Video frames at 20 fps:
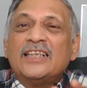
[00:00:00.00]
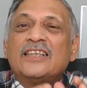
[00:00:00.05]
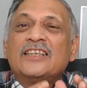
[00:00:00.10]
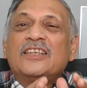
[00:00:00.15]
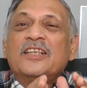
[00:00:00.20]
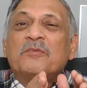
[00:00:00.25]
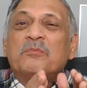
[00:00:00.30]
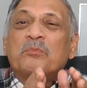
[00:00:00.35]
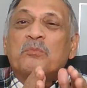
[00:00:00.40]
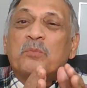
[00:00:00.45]

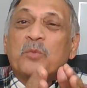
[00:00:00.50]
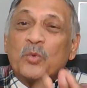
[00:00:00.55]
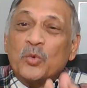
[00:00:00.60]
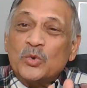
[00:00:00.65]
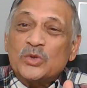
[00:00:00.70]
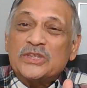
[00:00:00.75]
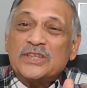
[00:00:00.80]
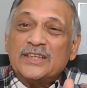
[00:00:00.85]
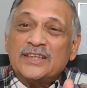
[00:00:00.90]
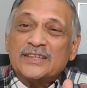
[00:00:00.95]
the
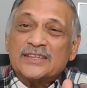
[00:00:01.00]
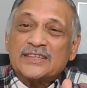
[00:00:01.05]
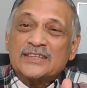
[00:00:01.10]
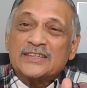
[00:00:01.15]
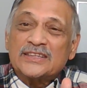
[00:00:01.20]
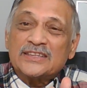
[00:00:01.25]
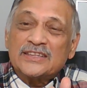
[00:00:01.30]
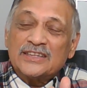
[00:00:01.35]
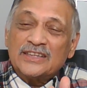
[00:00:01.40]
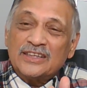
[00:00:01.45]

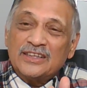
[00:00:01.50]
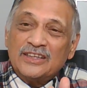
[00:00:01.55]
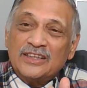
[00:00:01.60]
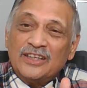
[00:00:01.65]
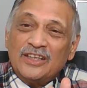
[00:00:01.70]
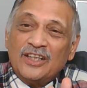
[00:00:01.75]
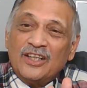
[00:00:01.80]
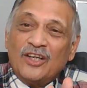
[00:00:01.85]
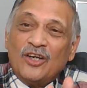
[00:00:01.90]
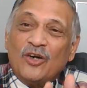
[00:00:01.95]
process
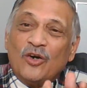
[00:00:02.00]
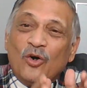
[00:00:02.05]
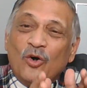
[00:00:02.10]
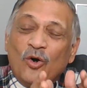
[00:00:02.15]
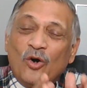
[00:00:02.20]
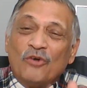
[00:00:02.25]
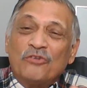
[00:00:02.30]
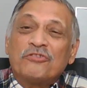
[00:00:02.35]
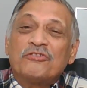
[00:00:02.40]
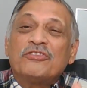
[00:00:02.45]

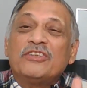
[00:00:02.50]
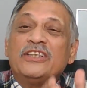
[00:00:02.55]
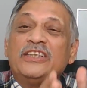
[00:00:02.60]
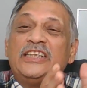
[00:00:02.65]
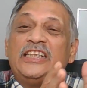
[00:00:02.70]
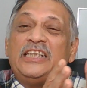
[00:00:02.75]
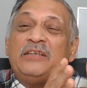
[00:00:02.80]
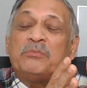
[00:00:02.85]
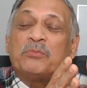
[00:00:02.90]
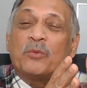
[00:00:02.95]
of
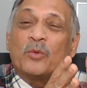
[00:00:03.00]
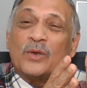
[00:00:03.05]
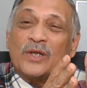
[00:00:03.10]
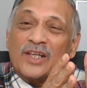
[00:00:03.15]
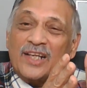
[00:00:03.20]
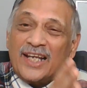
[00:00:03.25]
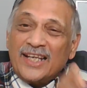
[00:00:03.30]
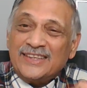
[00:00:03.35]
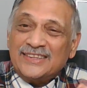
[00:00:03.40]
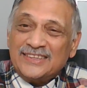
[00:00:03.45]

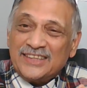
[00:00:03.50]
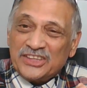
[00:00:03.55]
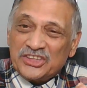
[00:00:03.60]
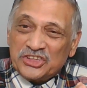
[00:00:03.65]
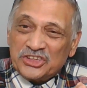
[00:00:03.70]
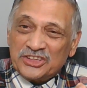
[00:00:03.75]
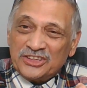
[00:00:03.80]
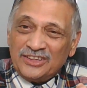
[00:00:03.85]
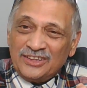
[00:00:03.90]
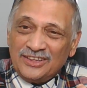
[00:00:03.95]

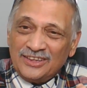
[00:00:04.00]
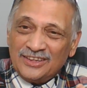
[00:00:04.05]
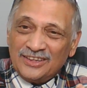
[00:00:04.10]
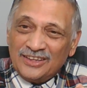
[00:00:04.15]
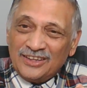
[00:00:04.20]
depolarization